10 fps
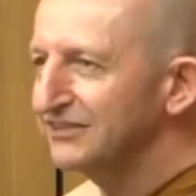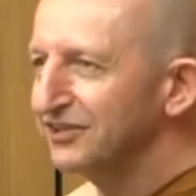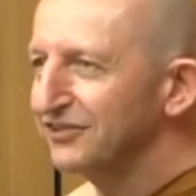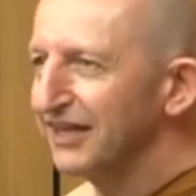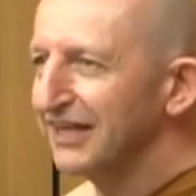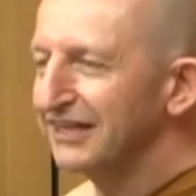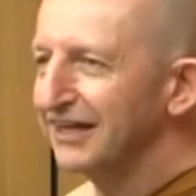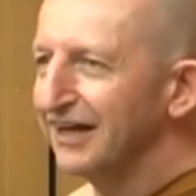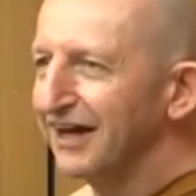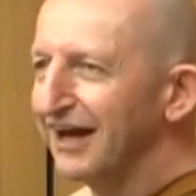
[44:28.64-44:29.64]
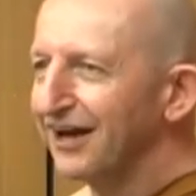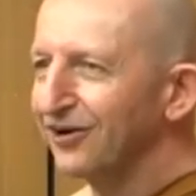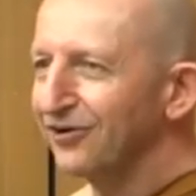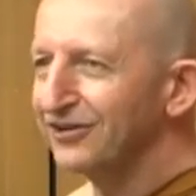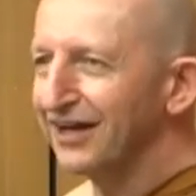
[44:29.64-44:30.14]
So then,
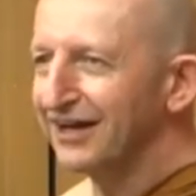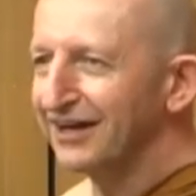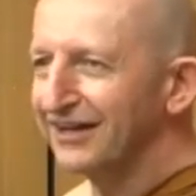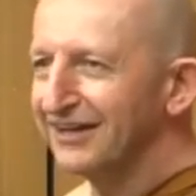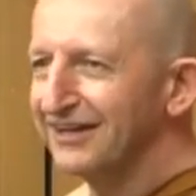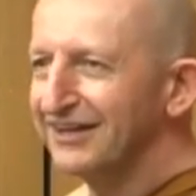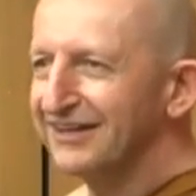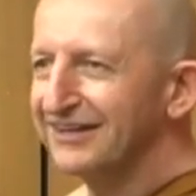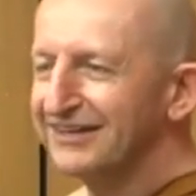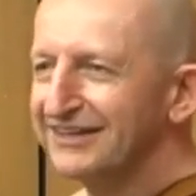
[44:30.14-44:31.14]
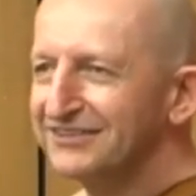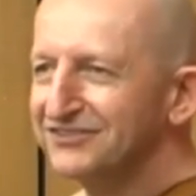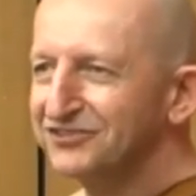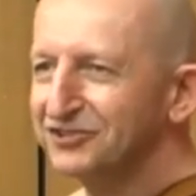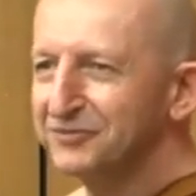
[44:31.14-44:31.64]
akoda uh,
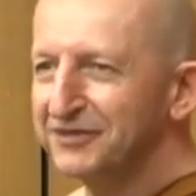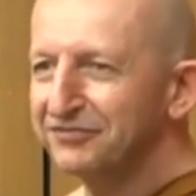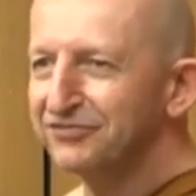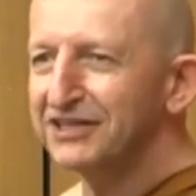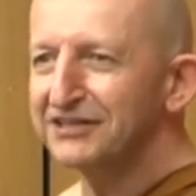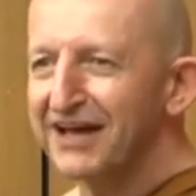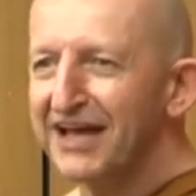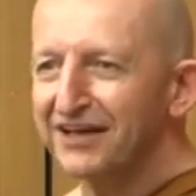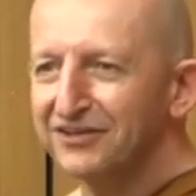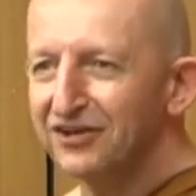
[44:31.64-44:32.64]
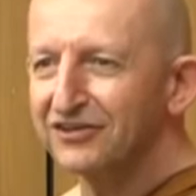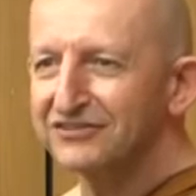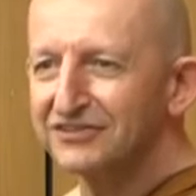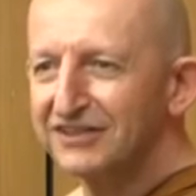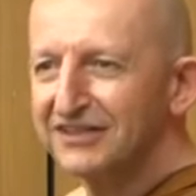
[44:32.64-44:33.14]
is to be free of anger,
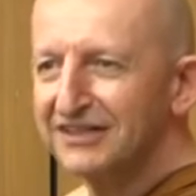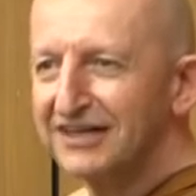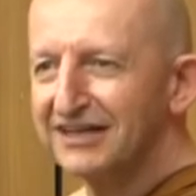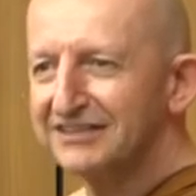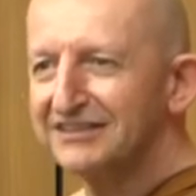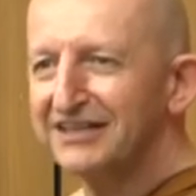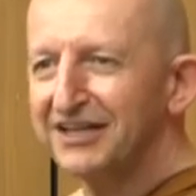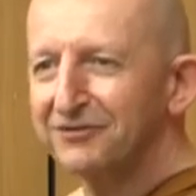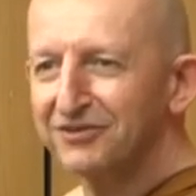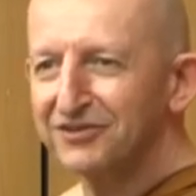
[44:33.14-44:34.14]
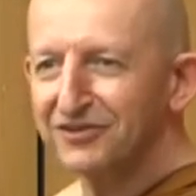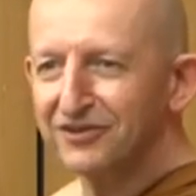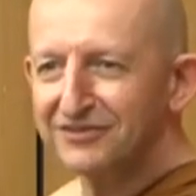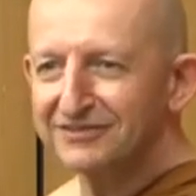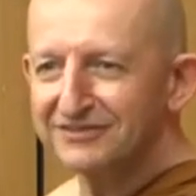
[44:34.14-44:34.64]
not dealing with
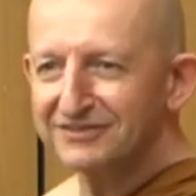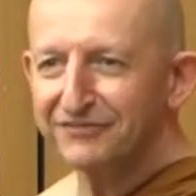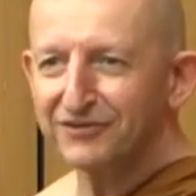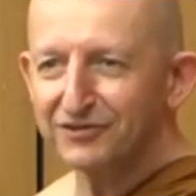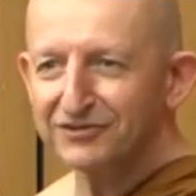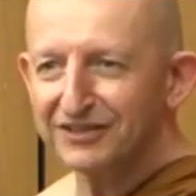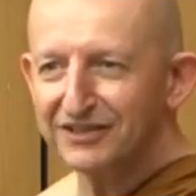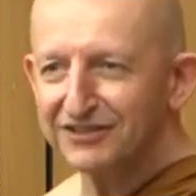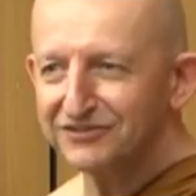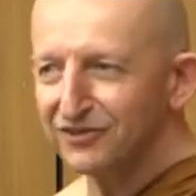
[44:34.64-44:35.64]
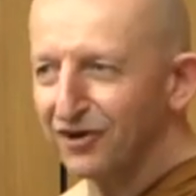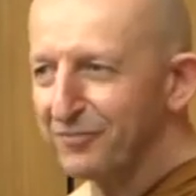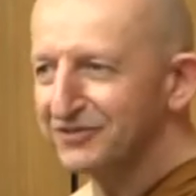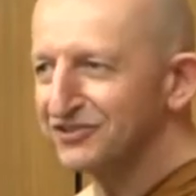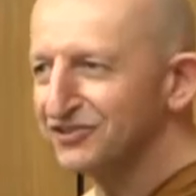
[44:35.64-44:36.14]
your difficulties or
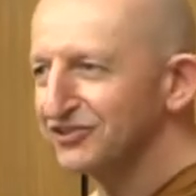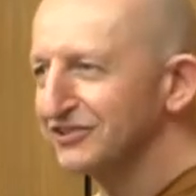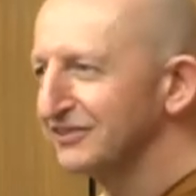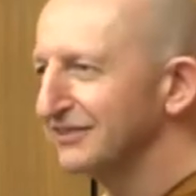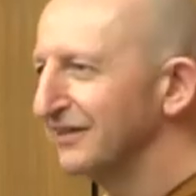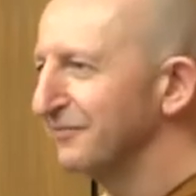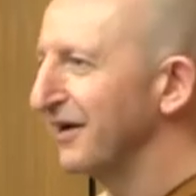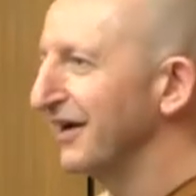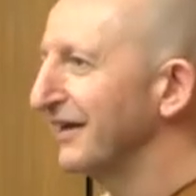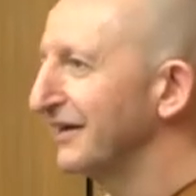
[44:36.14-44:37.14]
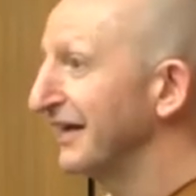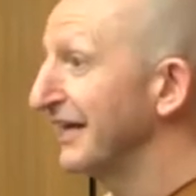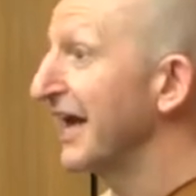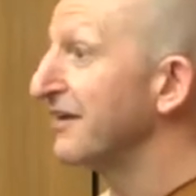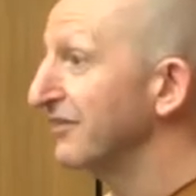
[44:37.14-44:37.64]
opposition by
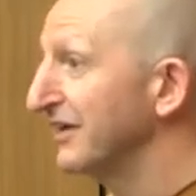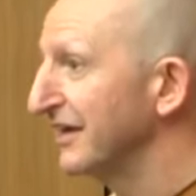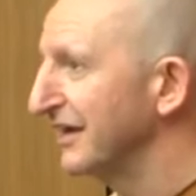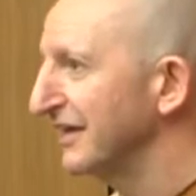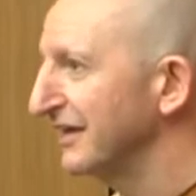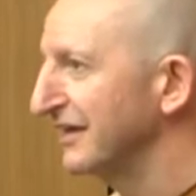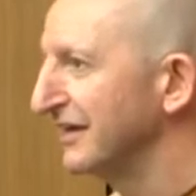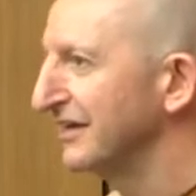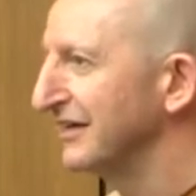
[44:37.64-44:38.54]
getting angry, getting